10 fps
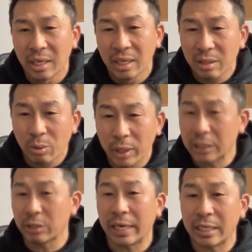So what
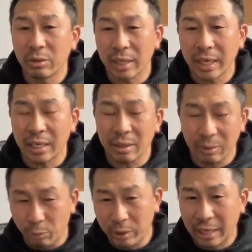do they do then
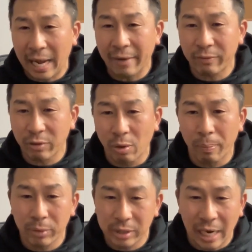when they have
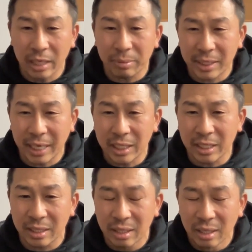no
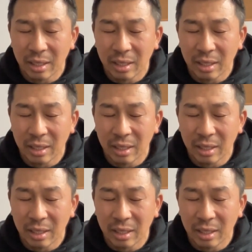documentation?